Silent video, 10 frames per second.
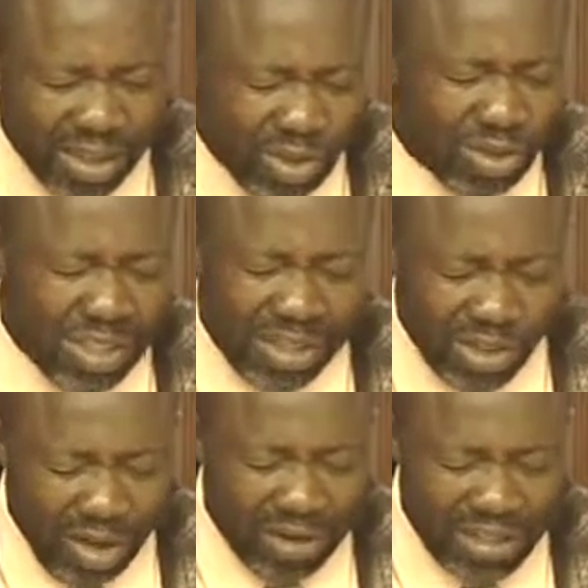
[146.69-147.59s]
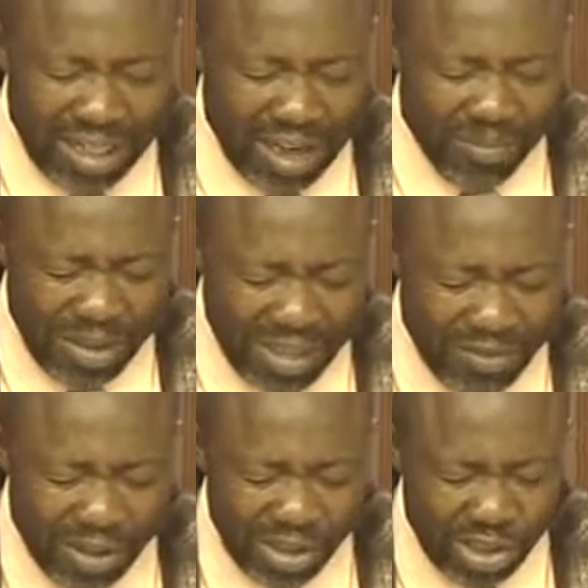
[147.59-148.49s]
to the authority that have been
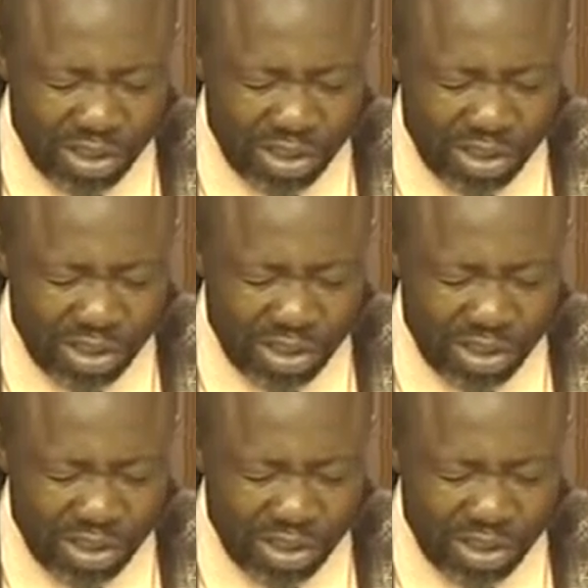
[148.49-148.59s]
given unto us.